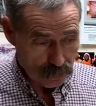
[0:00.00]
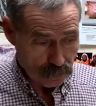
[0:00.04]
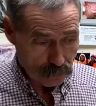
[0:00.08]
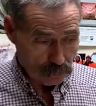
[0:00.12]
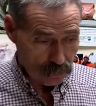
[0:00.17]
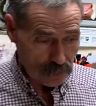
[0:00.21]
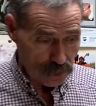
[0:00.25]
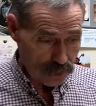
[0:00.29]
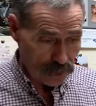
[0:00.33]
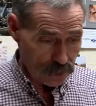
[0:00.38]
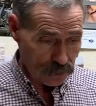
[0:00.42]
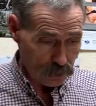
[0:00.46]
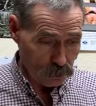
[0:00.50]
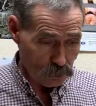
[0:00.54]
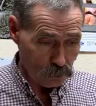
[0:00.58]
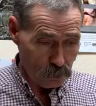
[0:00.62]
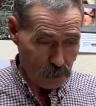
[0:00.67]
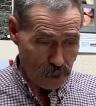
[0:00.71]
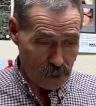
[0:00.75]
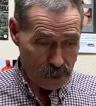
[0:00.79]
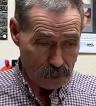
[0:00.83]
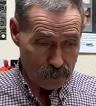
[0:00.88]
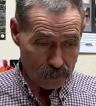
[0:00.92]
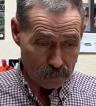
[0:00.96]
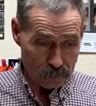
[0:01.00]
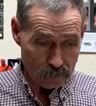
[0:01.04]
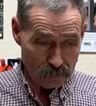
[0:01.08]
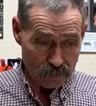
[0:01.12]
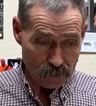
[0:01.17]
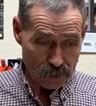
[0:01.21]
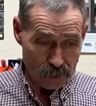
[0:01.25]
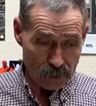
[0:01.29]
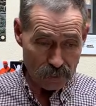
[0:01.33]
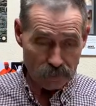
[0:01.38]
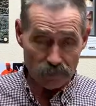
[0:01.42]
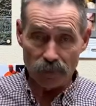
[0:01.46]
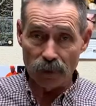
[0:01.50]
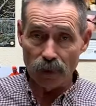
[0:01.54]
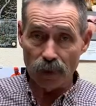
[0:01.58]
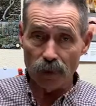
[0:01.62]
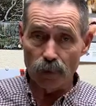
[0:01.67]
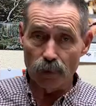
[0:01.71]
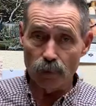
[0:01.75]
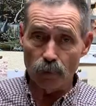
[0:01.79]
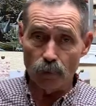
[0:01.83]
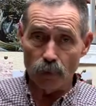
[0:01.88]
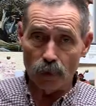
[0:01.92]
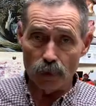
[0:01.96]
well, I knew my
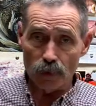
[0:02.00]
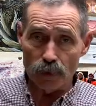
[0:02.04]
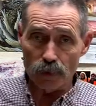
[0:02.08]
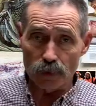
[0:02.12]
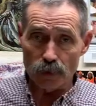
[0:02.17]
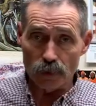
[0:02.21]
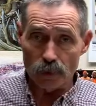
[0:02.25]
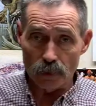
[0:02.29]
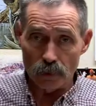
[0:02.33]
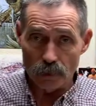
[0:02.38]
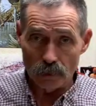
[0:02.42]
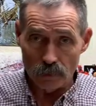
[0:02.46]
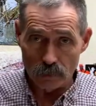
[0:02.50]
VFD was